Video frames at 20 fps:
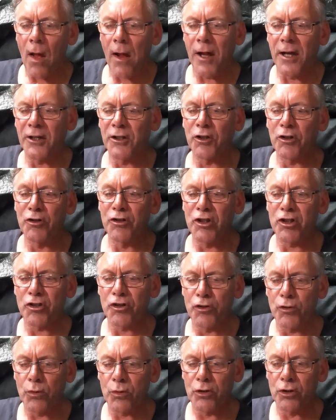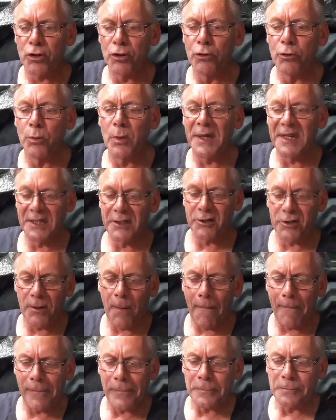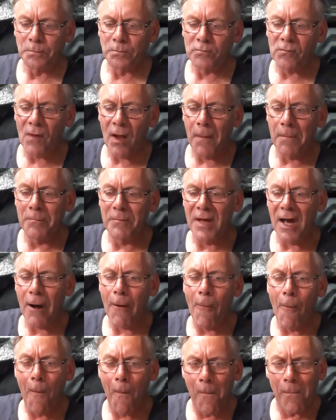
an additional 2 weeks. Now,